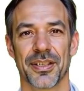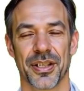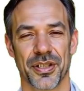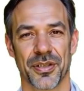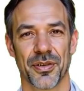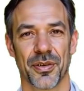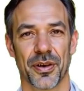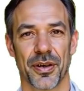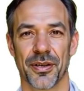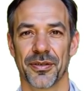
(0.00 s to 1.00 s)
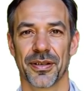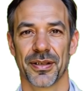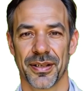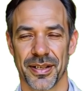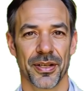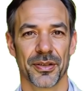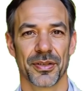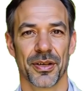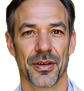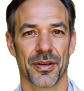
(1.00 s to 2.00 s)
You're taking ACE
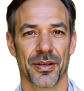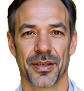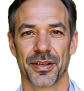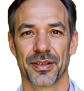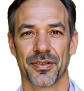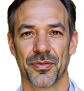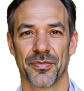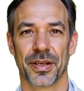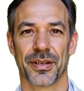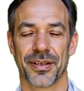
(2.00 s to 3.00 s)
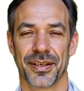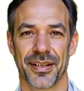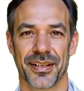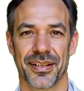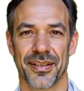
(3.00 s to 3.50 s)
inhibitors or diuretics,